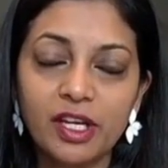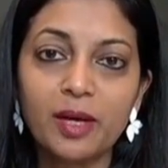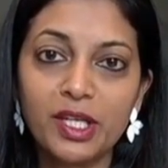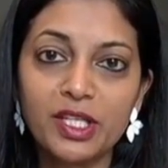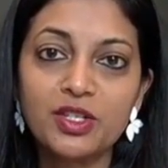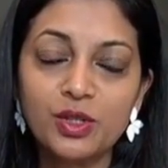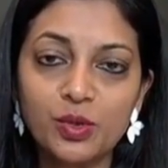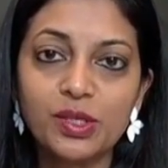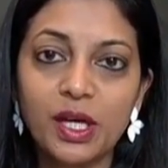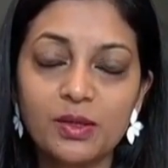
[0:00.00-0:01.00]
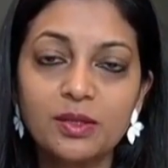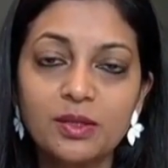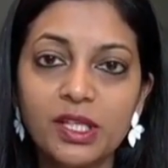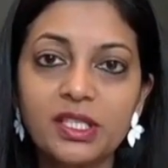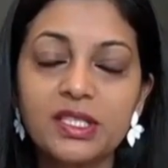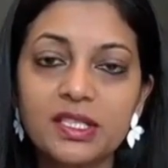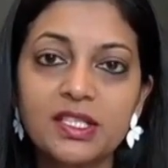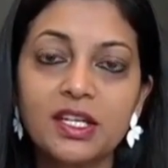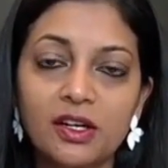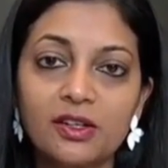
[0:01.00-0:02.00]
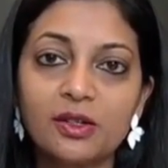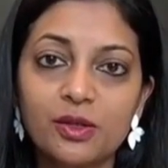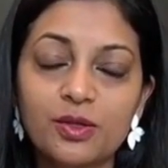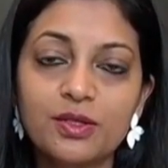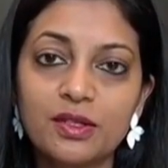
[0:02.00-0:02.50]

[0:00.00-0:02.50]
Right. I mentioned 2,000, but it's 1,600 crores.